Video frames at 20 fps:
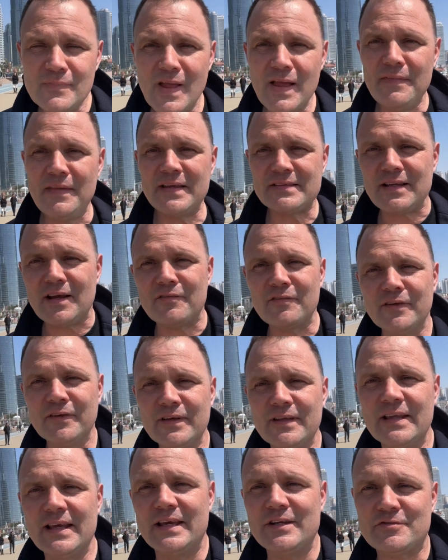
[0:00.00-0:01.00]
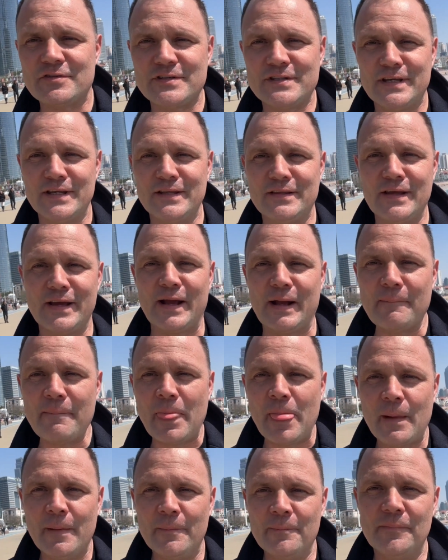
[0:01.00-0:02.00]
that's not really the interesting thing.
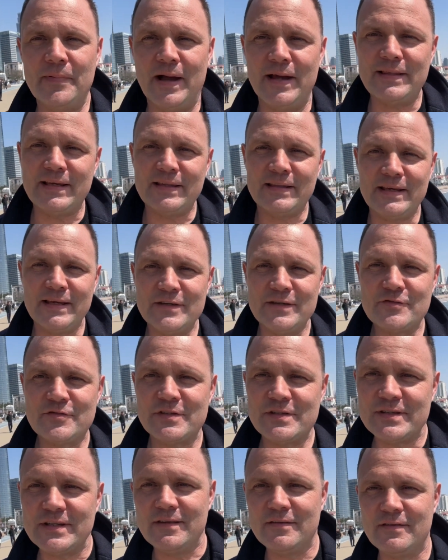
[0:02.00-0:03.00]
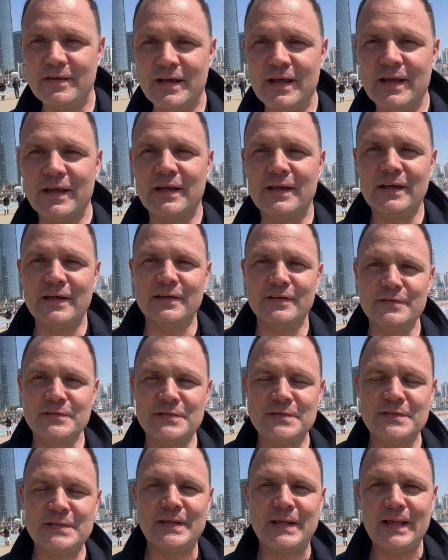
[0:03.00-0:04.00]
I think the interesting thing
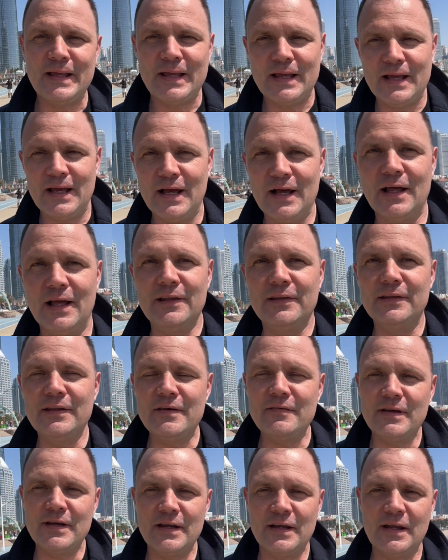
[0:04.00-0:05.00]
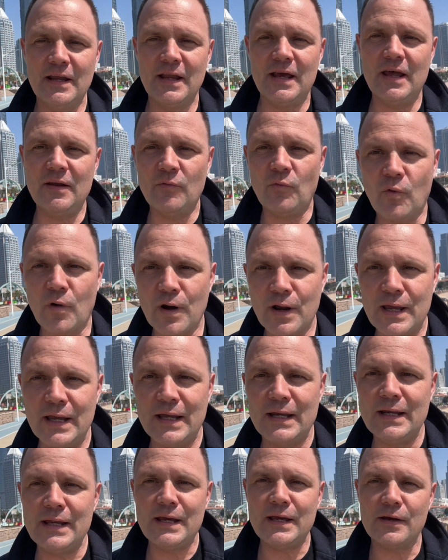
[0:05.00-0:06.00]
is living and
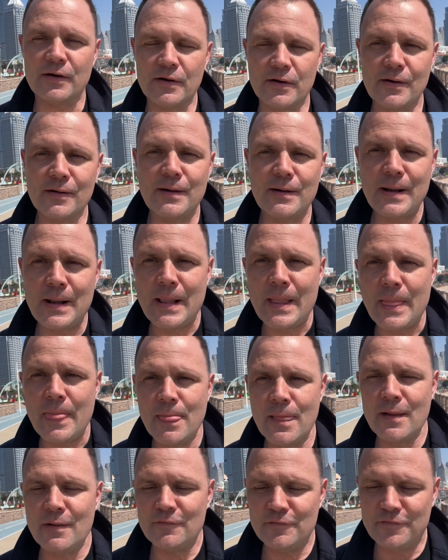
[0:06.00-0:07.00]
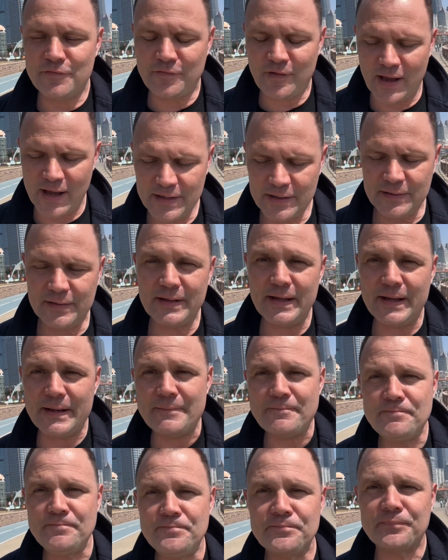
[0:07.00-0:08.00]
working here finally
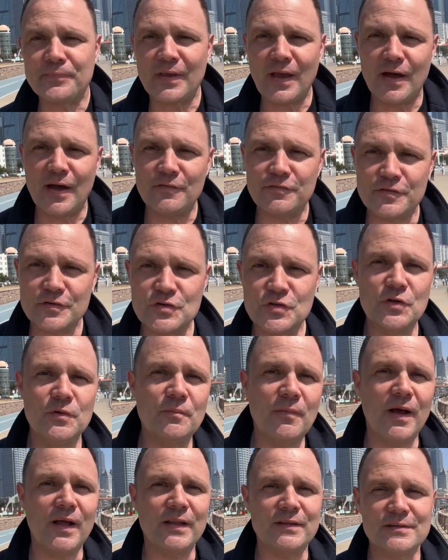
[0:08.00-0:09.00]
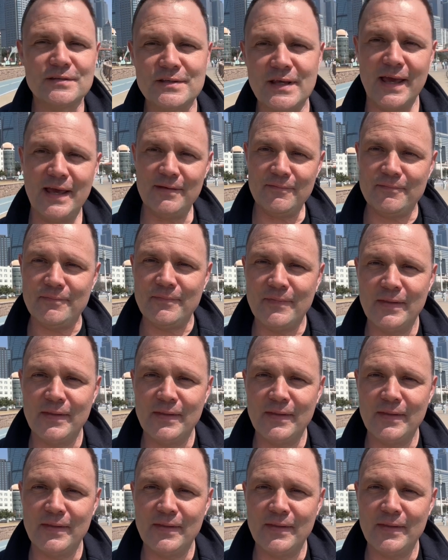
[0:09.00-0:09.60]
for 2 months and